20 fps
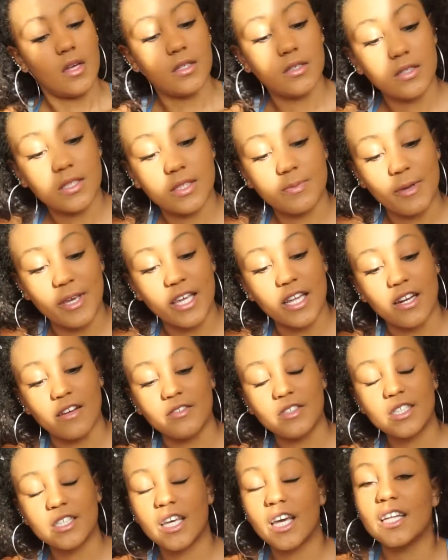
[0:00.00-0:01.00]
Speaking
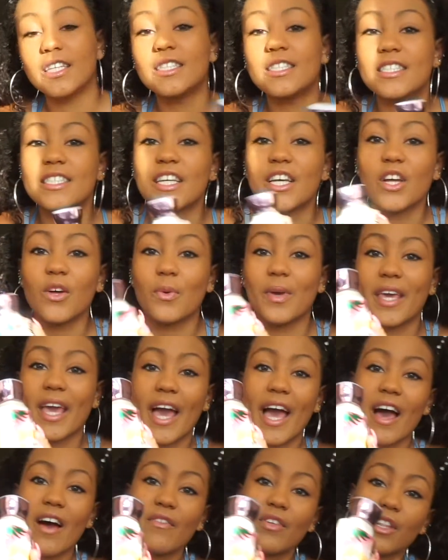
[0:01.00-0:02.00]
of skin still, we
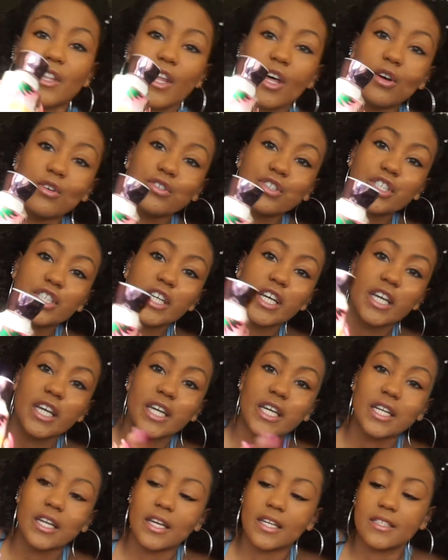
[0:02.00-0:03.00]
have
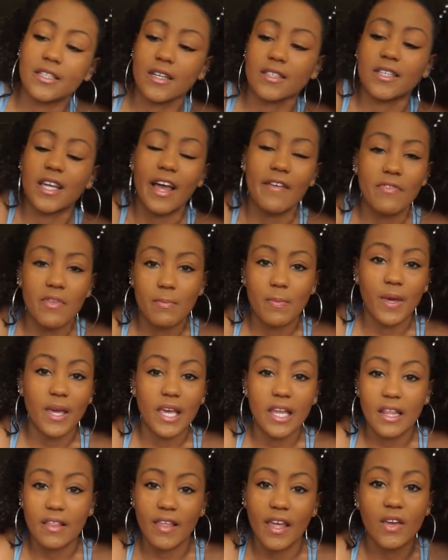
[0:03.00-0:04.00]
lotion. It doesn't have to be
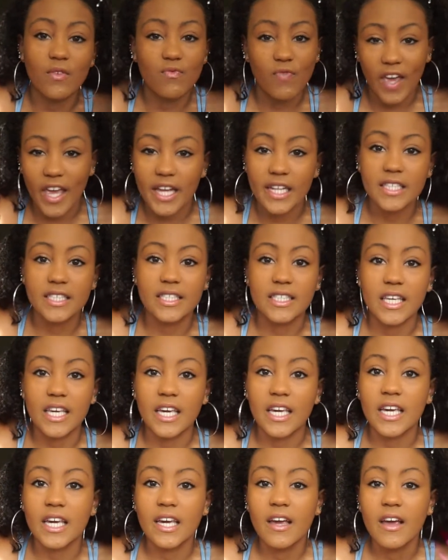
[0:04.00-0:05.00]
anything
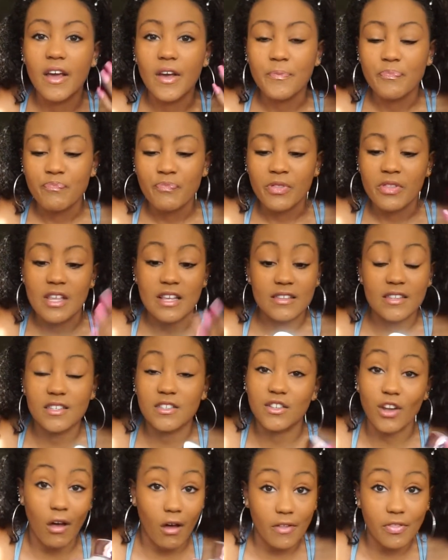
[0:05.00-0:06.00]
fancy. This is
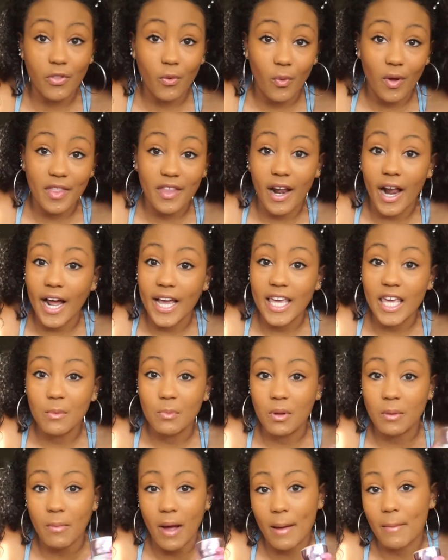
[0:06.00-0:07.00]
not the one that I keep
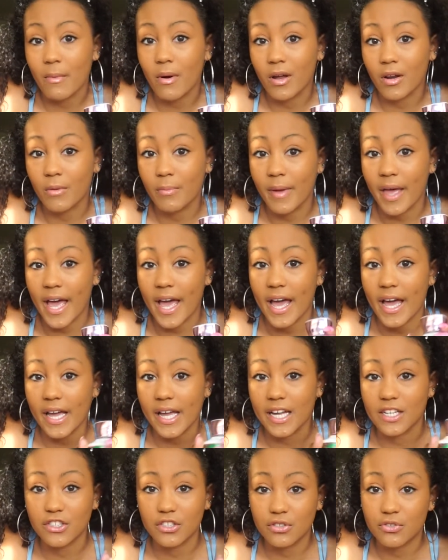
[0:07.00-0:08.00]
in my model bag.
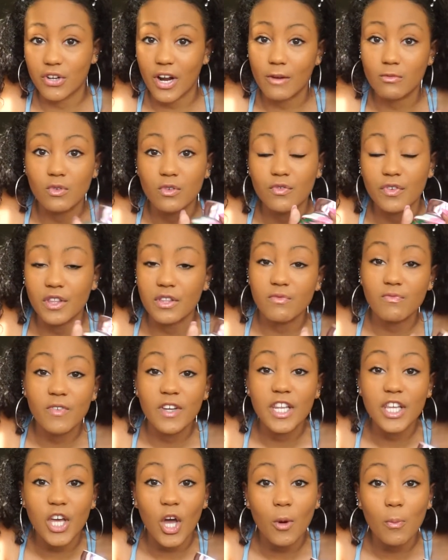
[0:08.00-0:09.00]
I just grabbed one for the
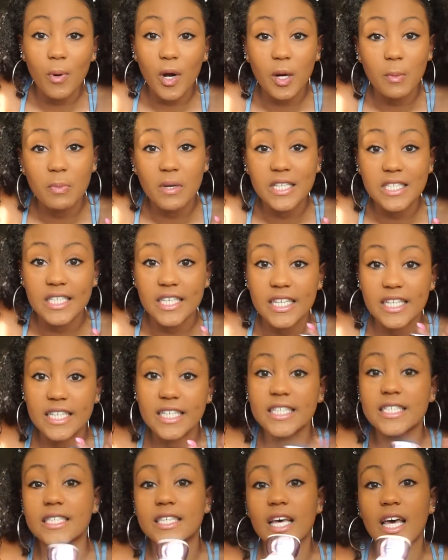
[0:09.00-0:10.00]
video
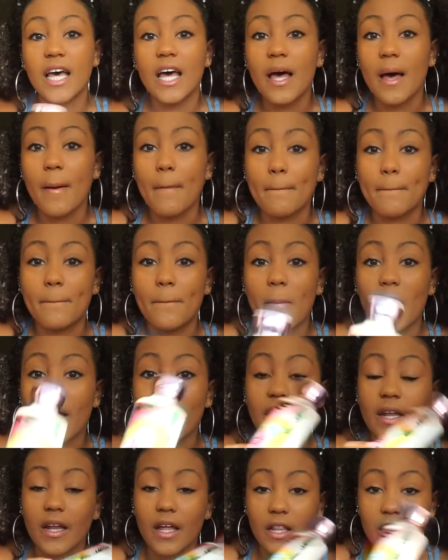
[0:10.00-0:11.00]
purposes,
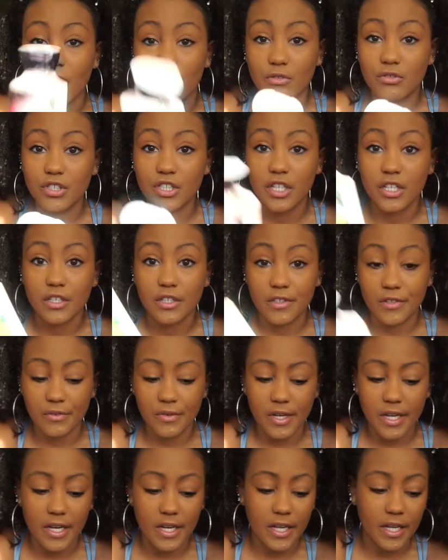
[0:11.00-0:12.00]
but a lotion, you
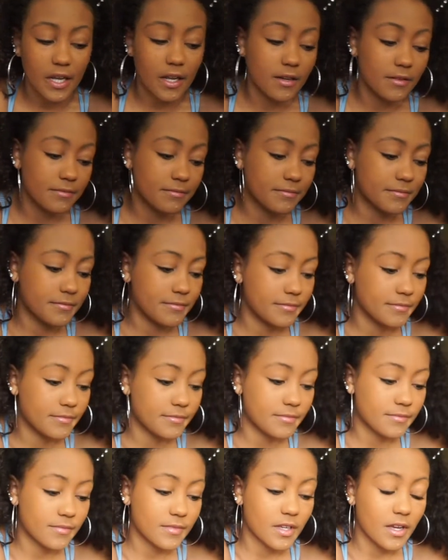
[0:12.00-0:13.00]
need it.
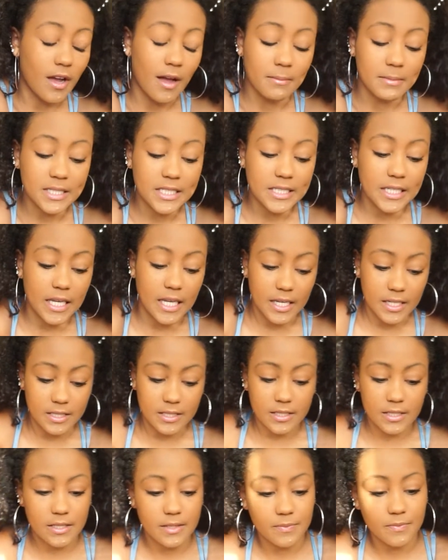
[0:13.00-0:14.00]
Common
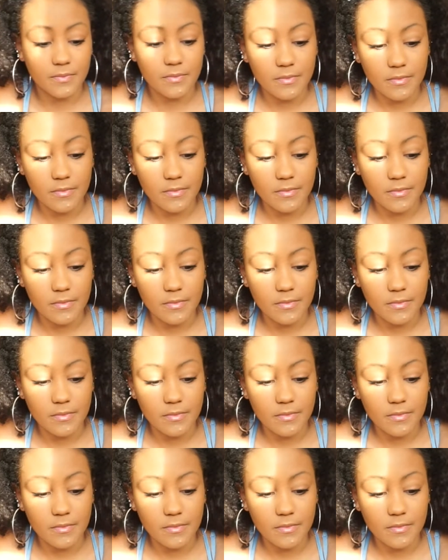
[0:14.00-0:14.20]
sense.